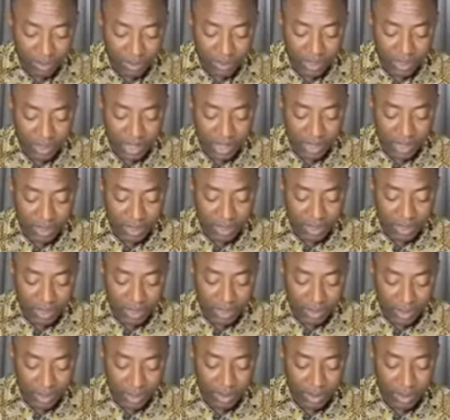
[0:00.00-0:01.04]
Peter said
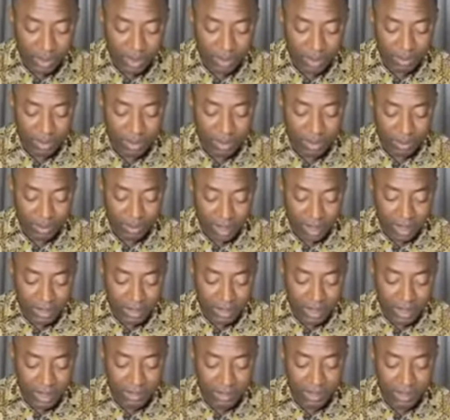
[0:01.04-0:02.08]
knows nothing about
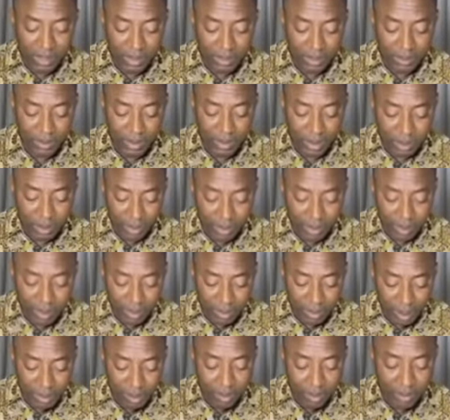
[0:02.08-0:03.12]
maritime and he was
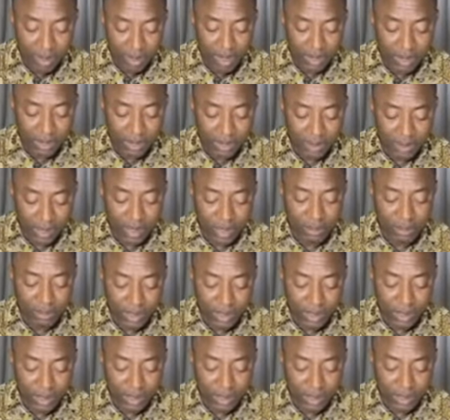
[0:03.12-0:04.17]
appointed by Buhari to head the
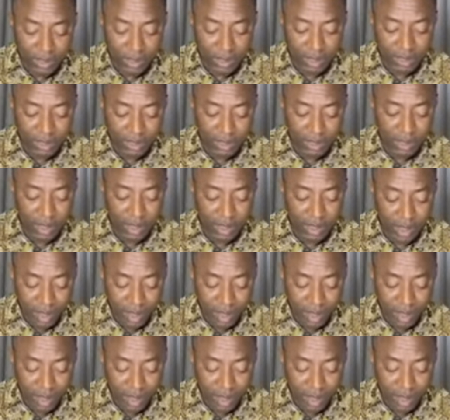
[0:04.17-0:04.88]
maritime sector.